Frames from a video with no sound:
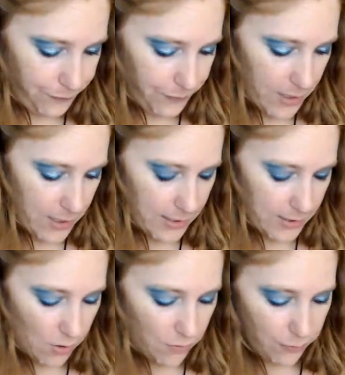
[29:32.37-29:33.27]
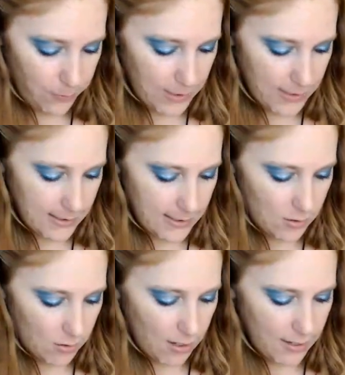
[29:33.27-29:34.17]
It is hard for me to sit
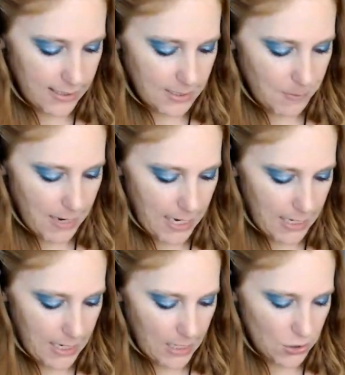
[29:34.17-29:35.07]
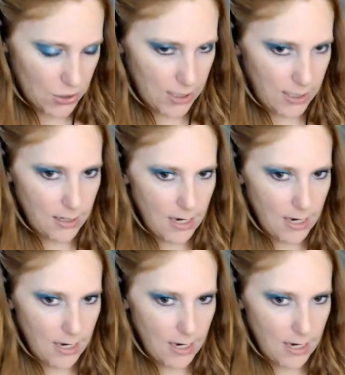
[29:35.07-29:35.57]
solo. That's my ADHD.